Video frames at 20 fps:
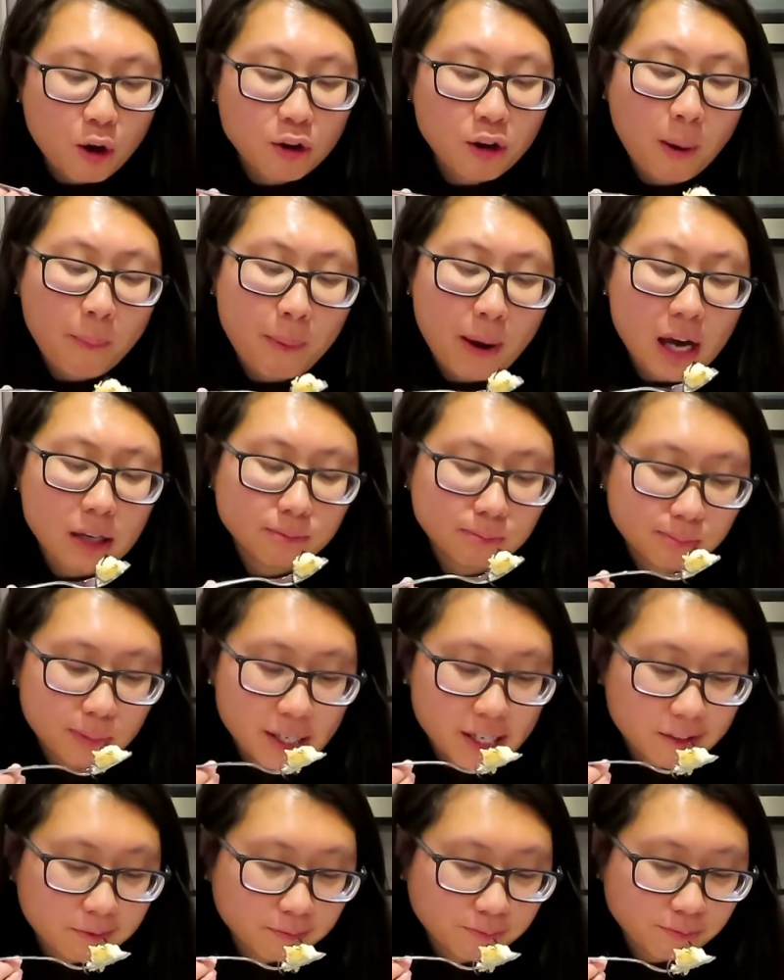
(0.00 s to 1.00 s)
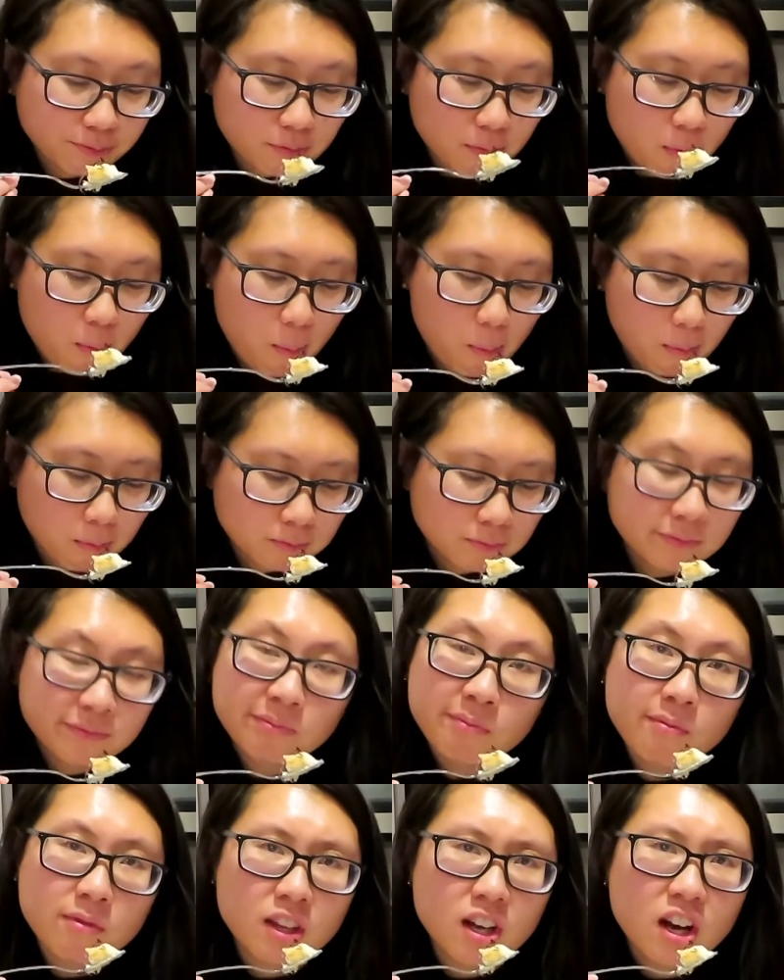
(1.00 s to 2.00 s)
Not bad, but
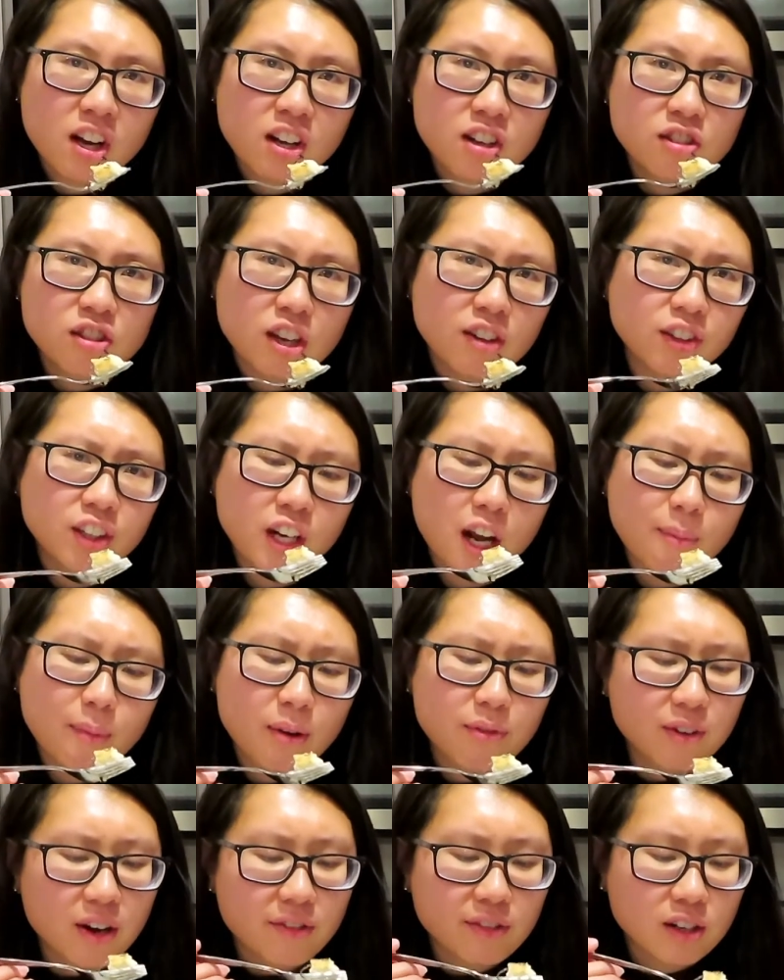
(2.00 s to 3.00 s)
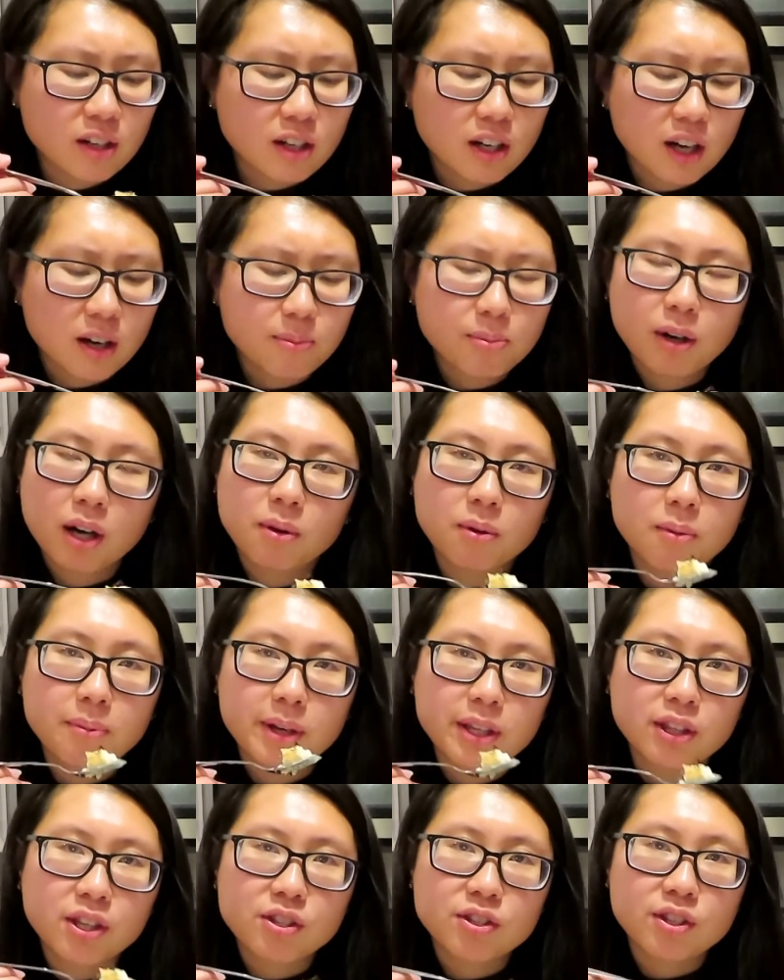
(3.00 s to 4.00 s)
definitely not my favorite, and I probably won't
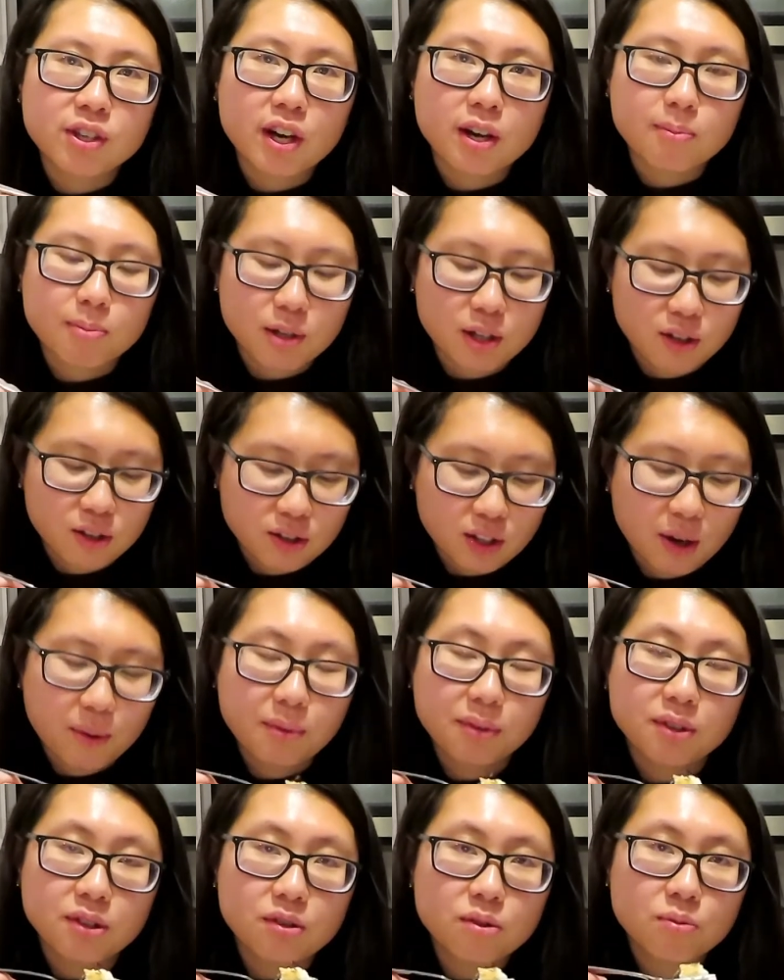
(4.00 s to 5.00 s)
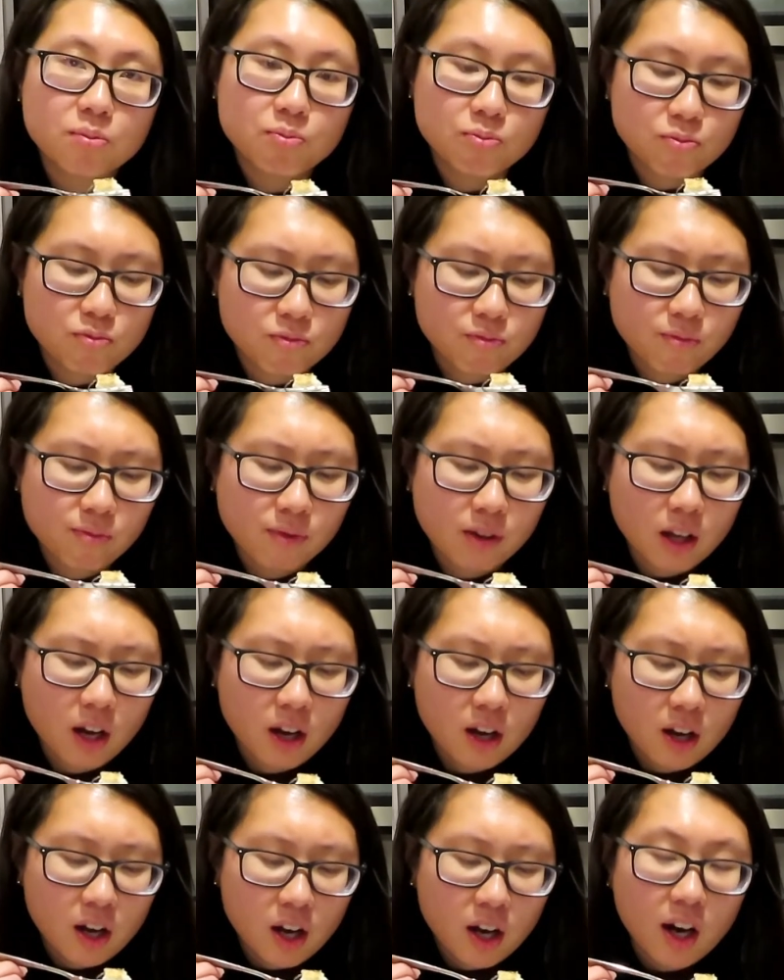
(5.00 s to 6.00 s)
make these again because that was
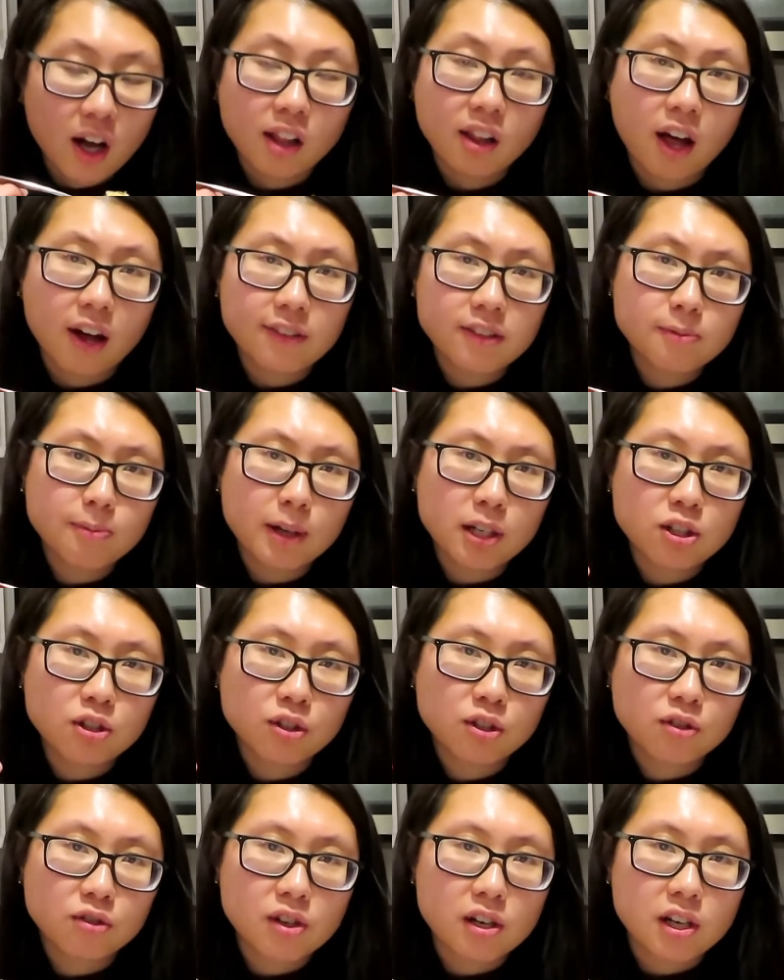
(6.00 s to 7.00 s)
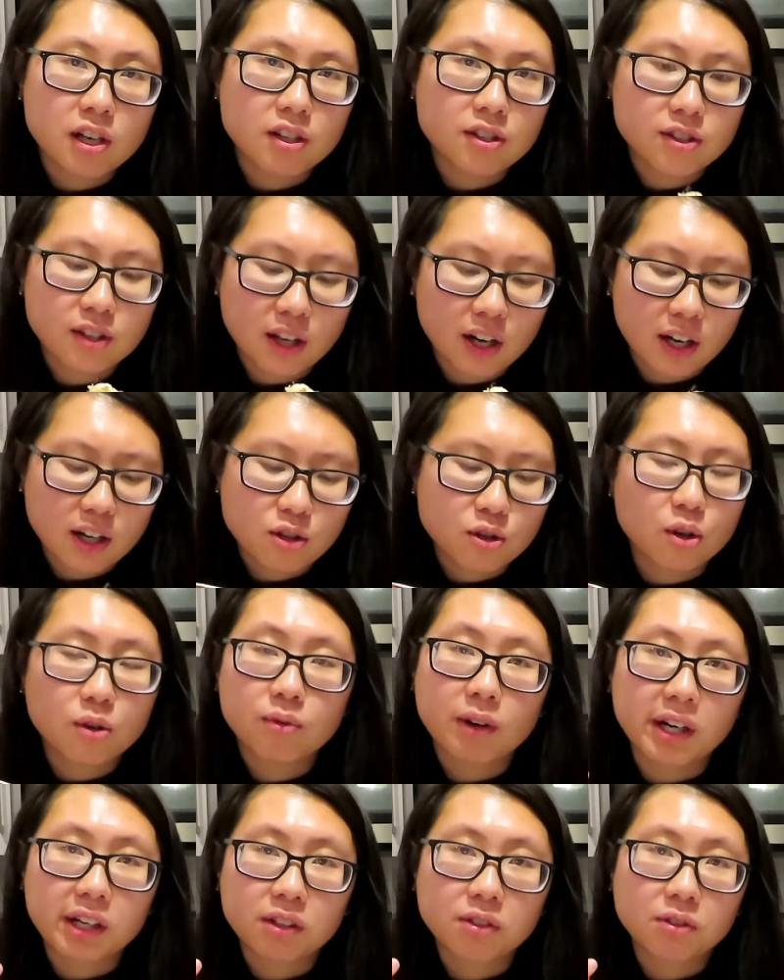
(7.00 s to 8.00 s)
a lot of special ingredients that I
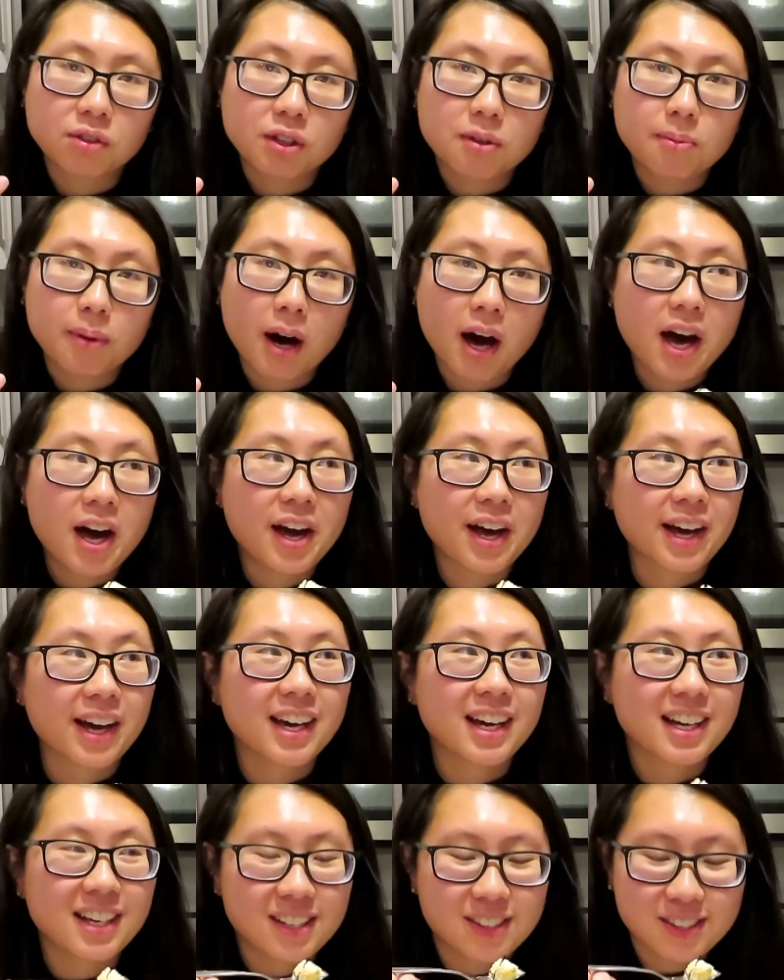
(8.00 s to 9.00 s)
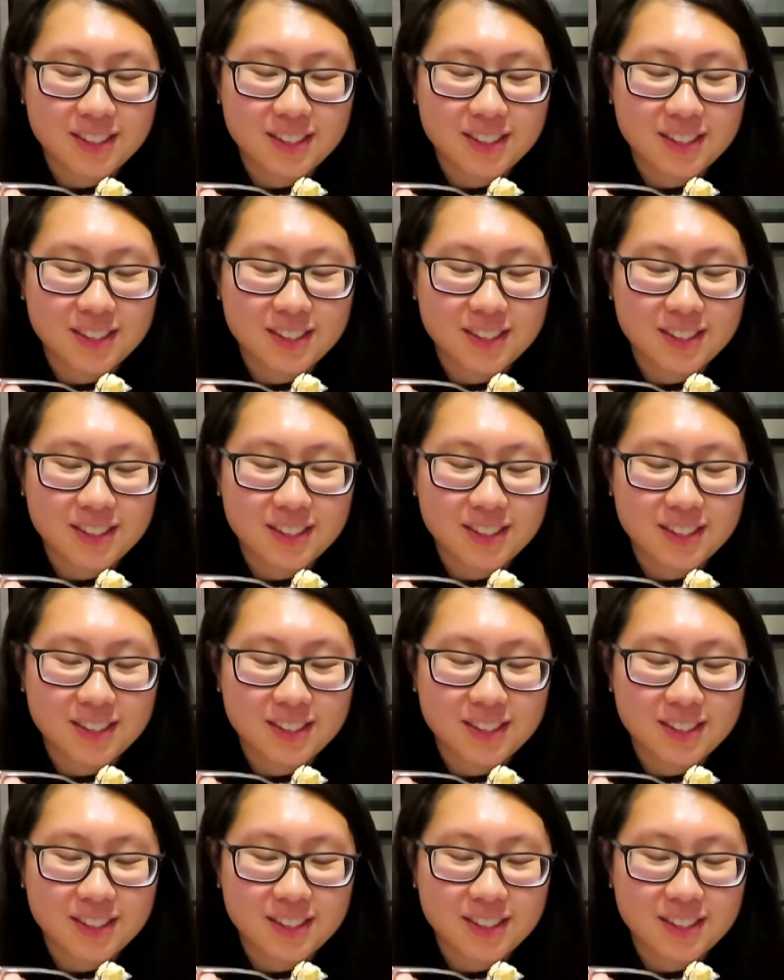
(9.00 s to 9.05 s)
don't regularly buy.